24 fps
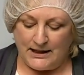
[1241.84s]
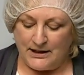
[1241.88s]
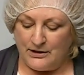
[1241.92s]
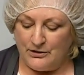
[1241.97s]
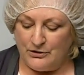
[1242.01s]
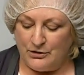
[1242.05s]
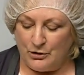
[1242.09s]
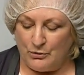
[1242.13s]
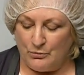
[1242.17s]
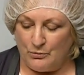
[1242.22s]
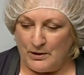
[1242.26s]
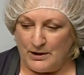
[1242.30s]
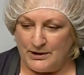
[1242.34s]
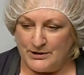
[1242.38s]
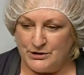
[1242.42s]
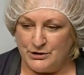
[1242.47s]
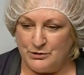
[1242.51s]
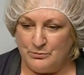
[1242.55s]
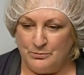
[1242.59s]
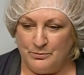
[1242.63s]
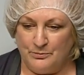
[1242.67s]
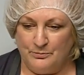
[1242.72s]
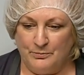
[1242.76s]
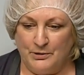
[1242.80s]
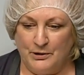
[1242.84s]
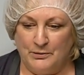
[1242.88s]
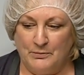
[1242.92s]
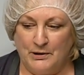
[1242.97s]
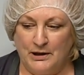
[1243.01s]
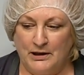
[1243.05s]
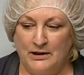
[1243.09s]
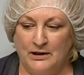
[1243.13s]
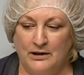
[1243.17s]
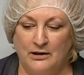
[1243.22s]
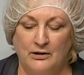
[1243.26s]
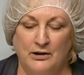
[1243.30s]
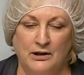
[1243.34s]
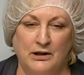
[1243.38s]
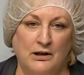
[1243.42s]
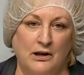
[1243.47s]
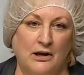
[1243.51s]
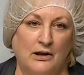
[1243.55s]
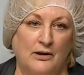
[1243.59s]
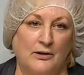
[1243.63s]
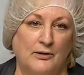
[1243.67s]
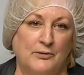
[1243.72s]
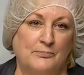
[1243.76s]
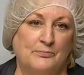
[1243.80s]
You don't want to be
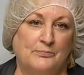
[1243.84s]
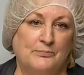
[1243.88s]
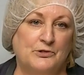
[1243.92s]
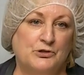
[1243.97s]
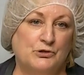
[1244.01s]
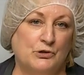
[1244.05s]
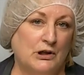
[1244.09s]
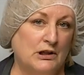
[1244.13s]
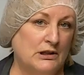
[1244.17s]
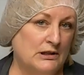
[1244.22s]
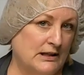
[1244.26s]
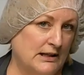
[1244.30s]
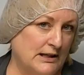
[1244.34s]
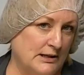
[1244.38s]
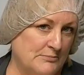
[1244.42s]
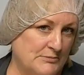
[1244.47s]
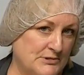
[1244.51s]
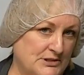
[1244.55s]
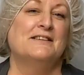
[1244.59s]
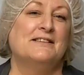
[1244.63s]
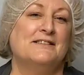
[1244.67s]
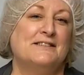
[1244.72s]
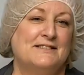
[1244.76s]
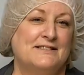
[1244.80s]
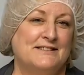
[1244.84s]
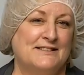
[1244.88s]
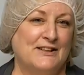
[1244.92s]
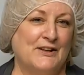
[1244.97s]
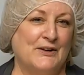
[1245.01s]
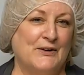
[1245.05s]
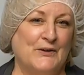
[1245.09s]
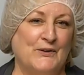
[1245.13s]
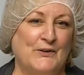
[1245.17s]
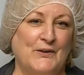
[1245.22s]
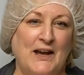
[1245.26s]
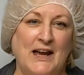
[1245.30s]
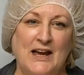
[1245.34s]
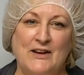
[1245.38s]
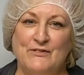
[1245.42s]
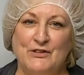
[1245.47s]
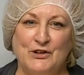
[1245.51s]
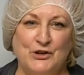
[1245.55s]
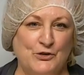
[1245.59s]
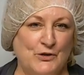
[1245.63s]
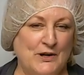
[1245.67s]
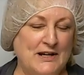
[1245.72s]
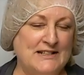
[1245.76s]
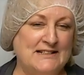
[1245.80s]
making drug claims. So have
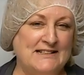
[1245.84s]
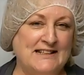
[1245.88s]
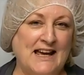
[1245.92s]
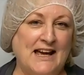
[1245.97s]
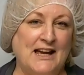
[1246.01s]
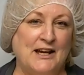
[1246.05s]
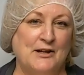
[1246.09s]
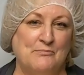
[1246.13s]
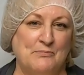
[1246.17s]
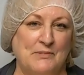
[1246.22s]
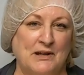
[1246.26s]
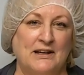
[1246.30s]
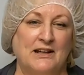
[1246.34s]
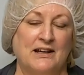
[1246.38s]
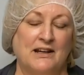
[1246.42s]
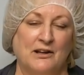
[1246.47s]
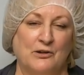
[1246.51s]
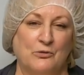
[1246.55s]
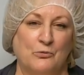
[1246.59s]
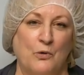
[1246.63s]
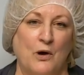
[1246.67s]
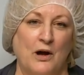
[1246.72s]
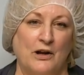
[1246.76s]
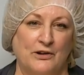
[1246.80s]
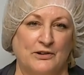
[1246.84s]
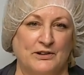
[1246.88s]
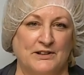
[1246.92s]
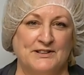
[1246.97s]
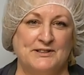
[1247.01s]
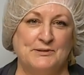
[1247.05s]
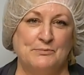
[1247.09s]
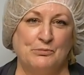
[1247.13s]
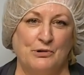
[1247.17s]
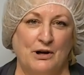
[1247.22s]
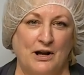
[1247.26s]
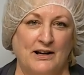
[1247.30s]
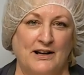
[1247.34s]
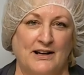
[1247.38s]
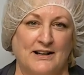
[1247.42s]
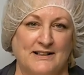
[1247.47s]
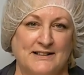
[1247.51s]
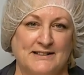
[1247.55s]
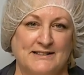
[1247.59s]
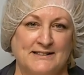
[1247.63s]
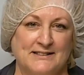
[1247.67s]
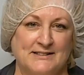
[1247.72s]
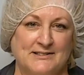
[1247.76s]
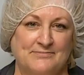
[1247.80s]
a great time making waterless
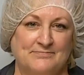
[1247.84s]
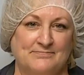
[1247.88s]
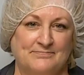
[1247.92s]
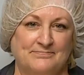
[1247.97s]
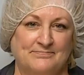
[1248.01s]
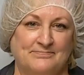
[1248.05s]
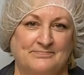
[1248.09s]
products.